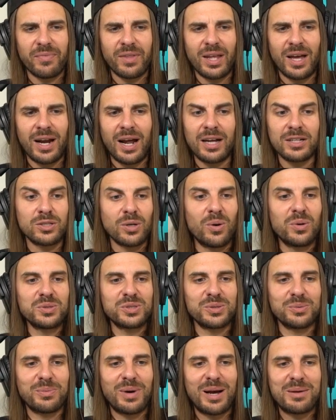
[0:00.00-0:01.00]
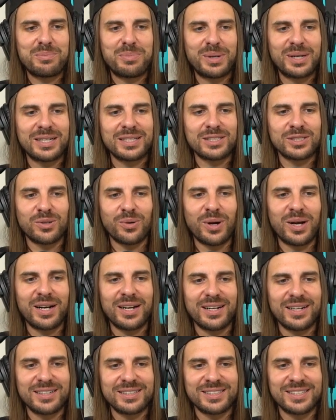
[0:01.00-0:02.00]
And I told you, my biggest
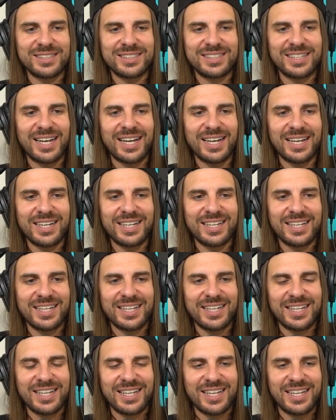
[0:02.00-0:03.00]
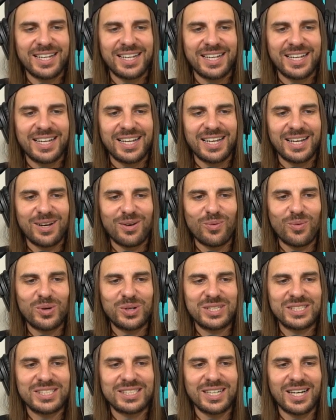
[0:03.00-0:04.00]
credit to date
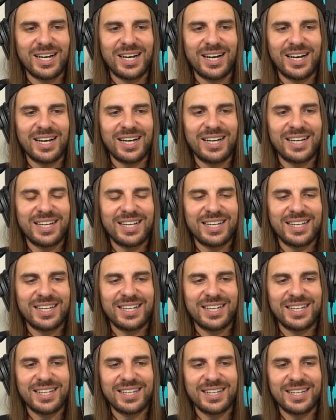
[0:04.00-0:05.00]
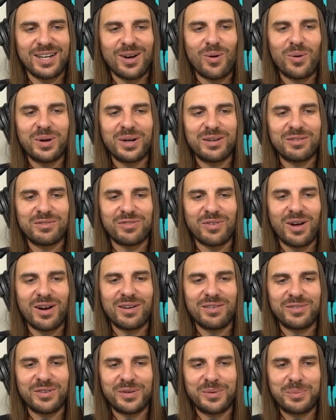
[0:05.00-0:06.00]
was going in front
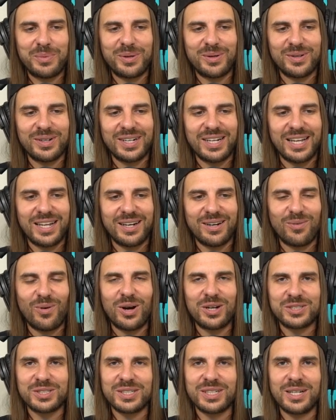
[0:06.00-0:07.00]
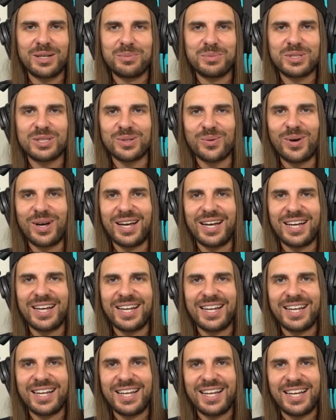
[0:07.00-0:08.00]
of him and watching him sweat.
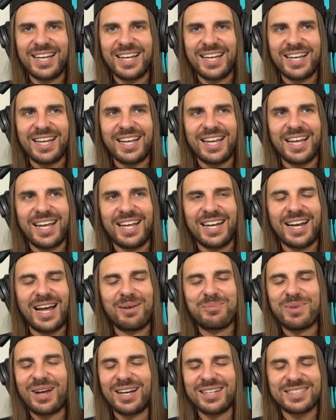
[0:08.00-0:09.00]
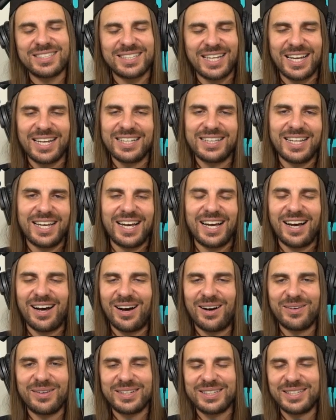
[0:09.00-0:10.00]
And I'm not saying that,
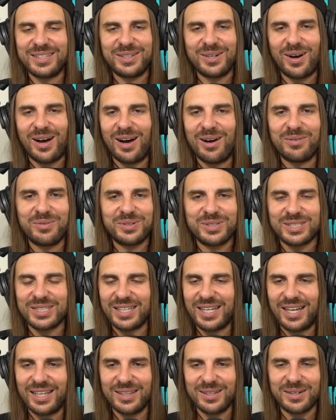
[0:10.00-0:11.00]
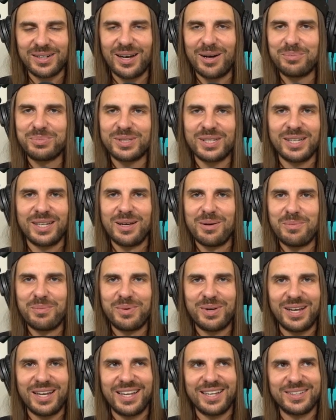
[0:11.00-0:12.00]
obviously I look up to him.
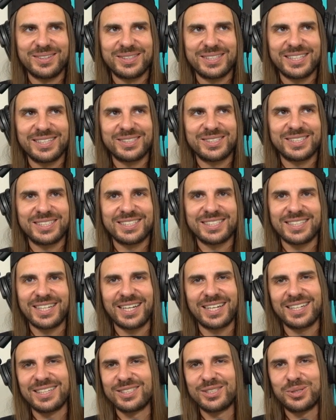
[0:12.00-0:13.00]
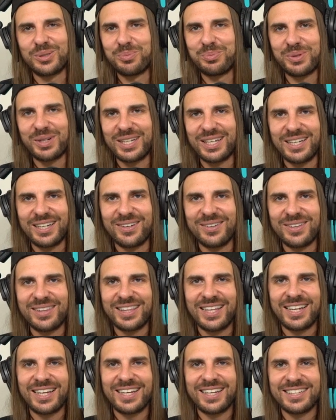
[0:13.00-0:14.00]
It's just like a stupid ego
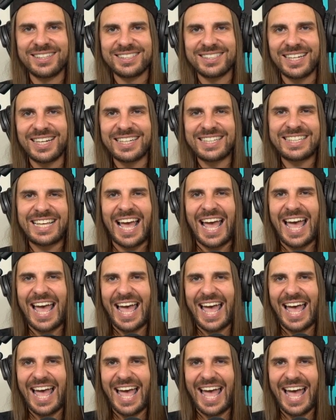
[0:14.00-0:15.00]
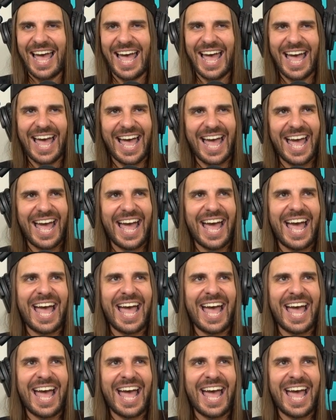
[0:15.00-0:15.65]
thing. I was like, yeah.